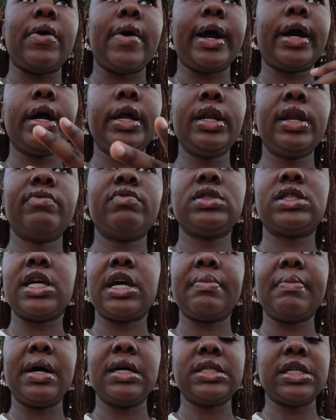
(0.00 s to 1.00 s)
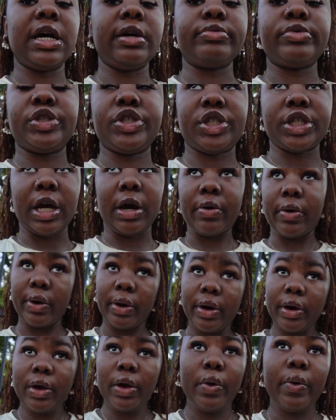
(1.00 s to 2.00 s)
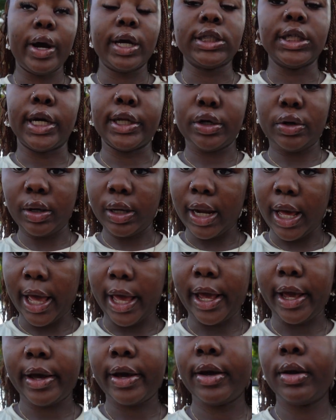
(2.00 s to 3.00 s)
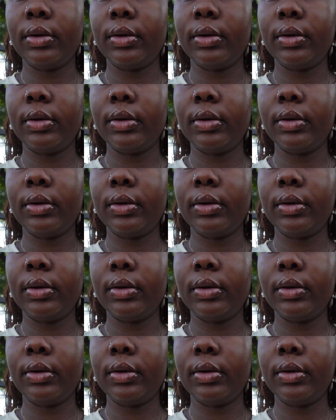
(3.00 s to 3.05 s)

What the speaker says: I couldn't even take my time to shower, which I don't like.